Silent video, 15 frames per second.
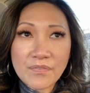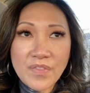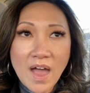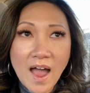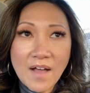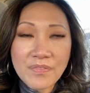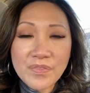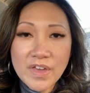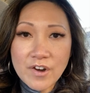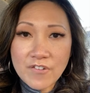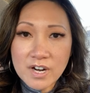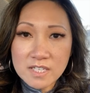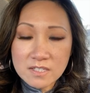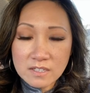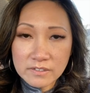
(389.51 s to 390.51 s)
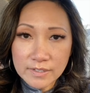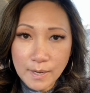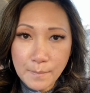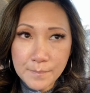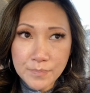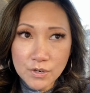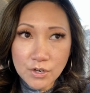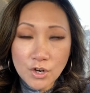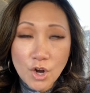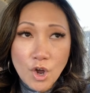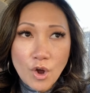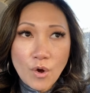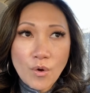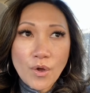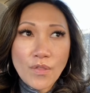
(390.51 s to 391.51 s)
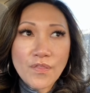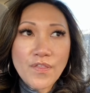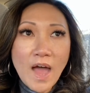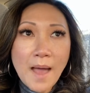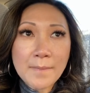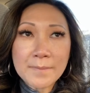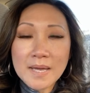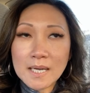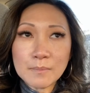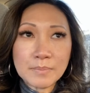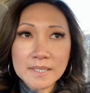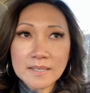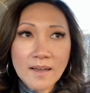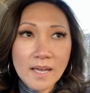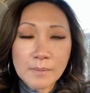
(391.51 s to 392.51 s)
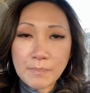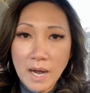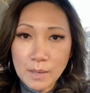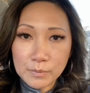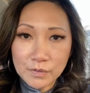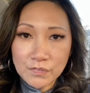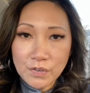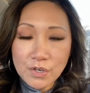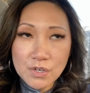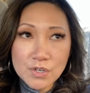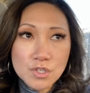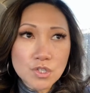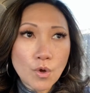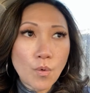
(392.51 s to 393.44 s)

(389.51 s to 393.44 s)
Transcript: that there is a number that may be a Bible verse